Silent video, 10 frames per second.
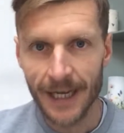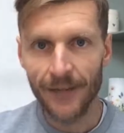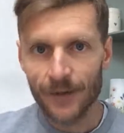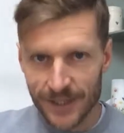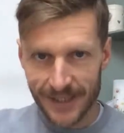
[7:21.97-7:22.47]

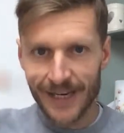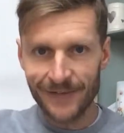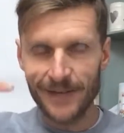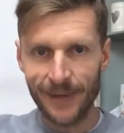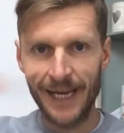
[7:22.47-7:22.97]
And those
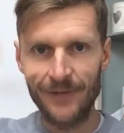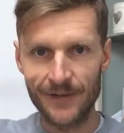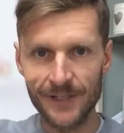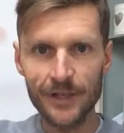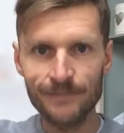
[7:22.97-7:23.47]
safety
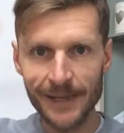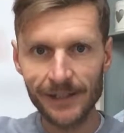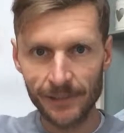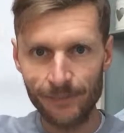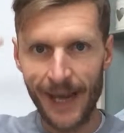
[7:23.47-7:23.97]
behaviours and those
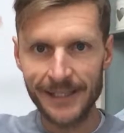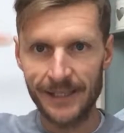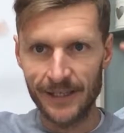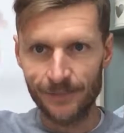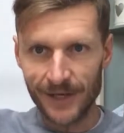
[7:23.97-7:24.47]
mental
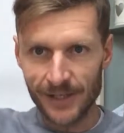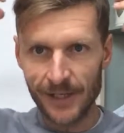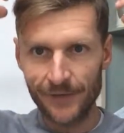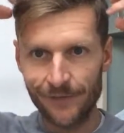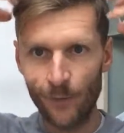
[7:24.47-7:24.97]
patterns
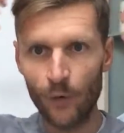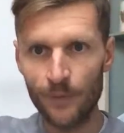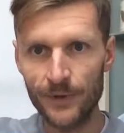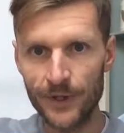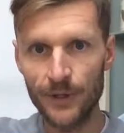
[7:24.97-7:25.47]
basically
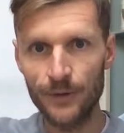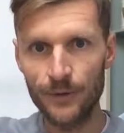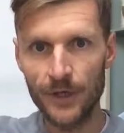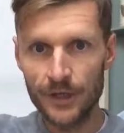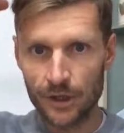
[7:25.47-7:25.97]
form
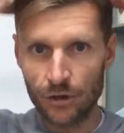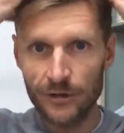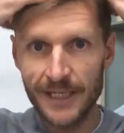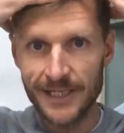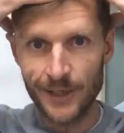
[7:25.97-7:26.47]
new
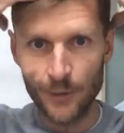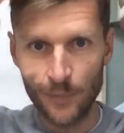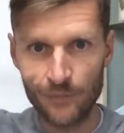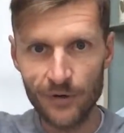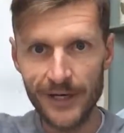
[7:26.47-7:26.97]
trees in
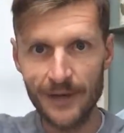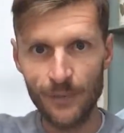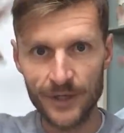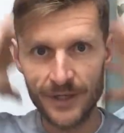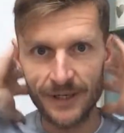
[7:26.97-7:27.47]
your brain,
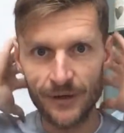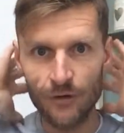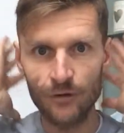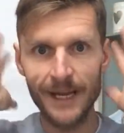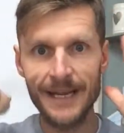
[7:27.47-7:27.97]
which
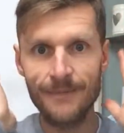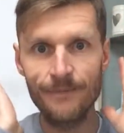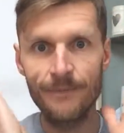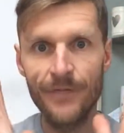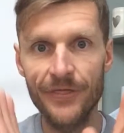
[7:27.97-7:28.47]
create
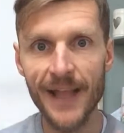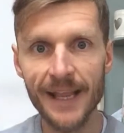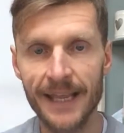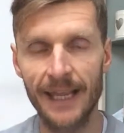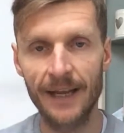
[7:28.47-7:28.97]

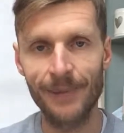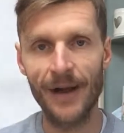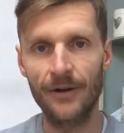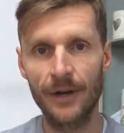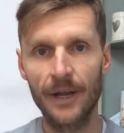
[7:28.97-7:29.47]
thinking
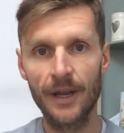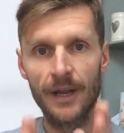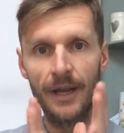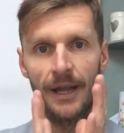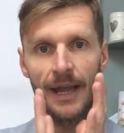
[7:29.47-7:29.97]
about
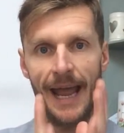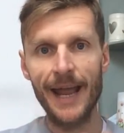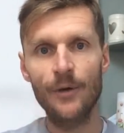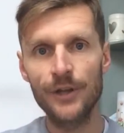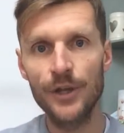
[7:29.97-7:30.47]

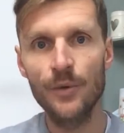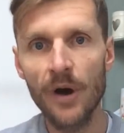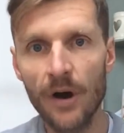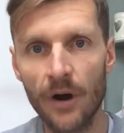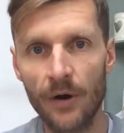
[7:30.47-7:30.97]
how you
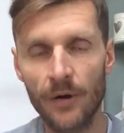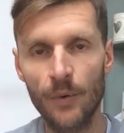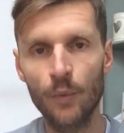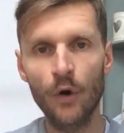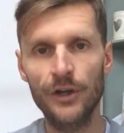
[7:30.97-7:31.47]
are
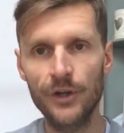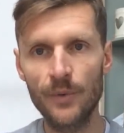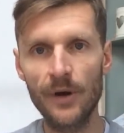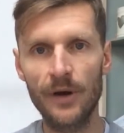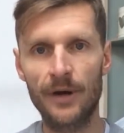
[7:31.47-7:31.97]
and what
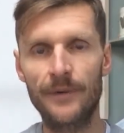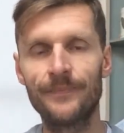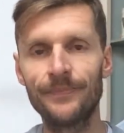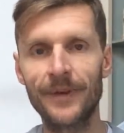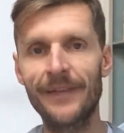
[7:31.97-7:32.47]
you are.
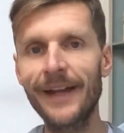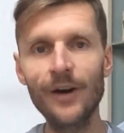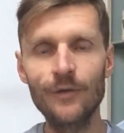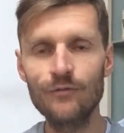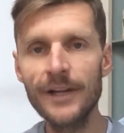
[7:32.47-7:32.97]
And they
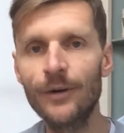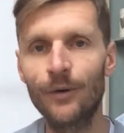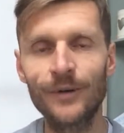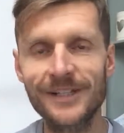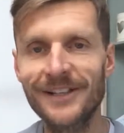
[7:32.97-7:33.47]
aren't
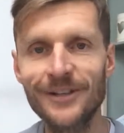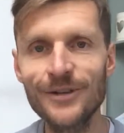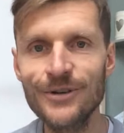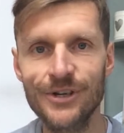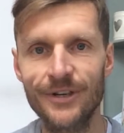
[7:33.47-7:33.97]
real. It's an
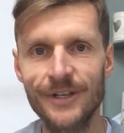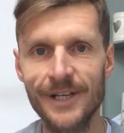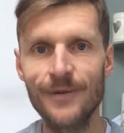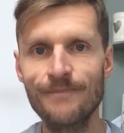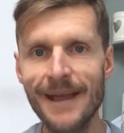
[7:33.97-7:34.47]
illusion.
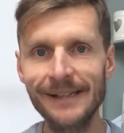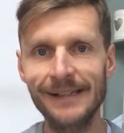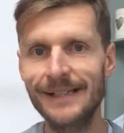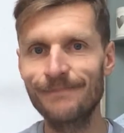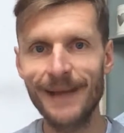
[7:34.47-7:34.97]
So
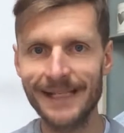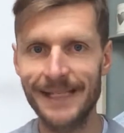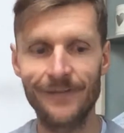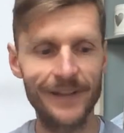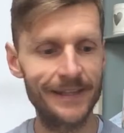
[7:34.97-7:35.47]
mental is
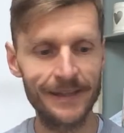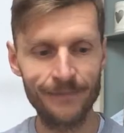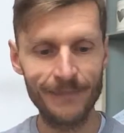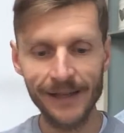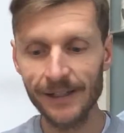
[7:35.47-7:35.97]
massive,
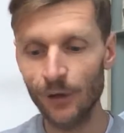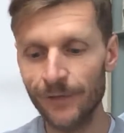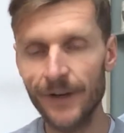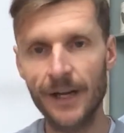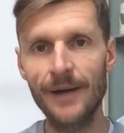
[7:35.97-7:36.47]
and mental
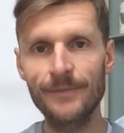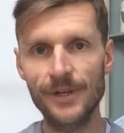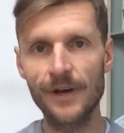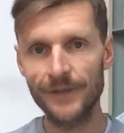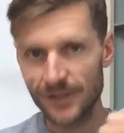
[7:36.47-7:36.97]
often
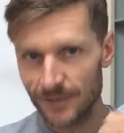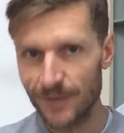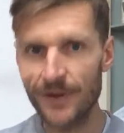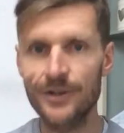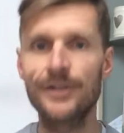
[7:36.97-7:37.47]
comes after
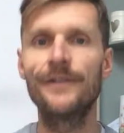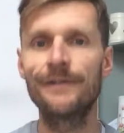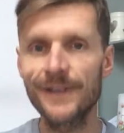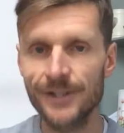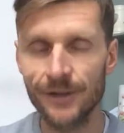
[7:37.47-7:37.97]
spiritual
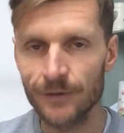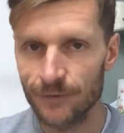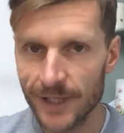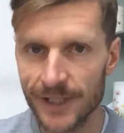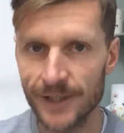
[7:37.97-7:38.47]
and physical
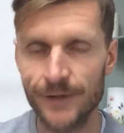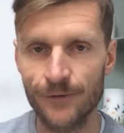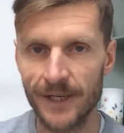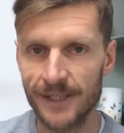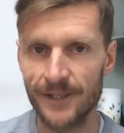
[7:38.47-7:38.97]
reasons
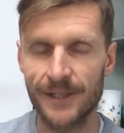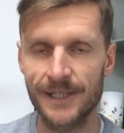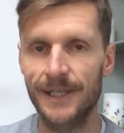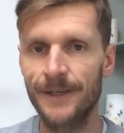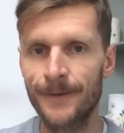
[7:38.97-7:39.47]
for
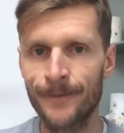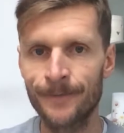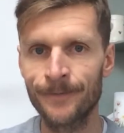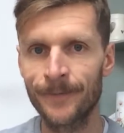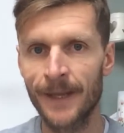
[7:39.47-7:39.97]
anxiety.
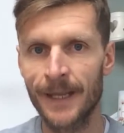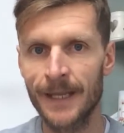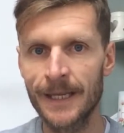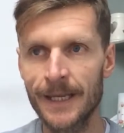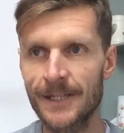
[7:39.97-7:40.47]

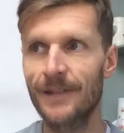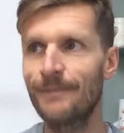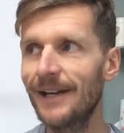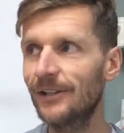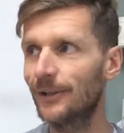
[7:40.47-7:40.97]
So the
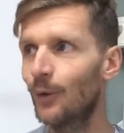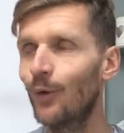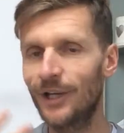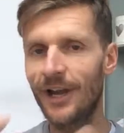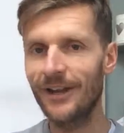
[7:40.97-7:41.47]
mental,
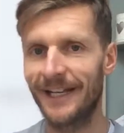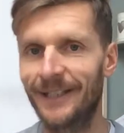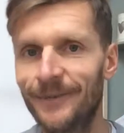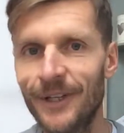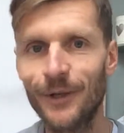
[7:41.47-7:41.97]
you're
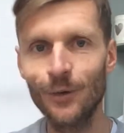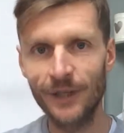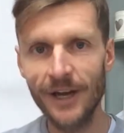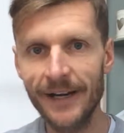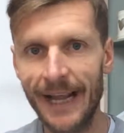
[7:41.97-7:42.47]
learning
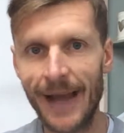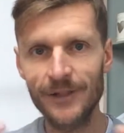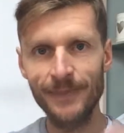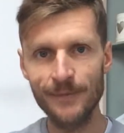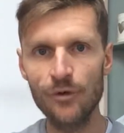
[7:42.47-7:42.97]
how
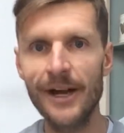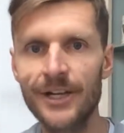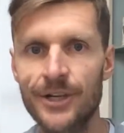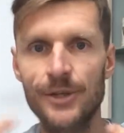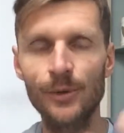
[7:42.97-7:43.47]
to be more
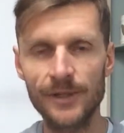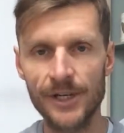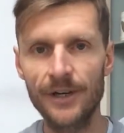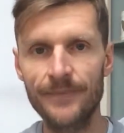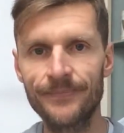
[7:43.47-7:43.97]
anxious all the
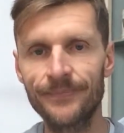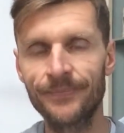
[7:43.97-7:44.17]
time.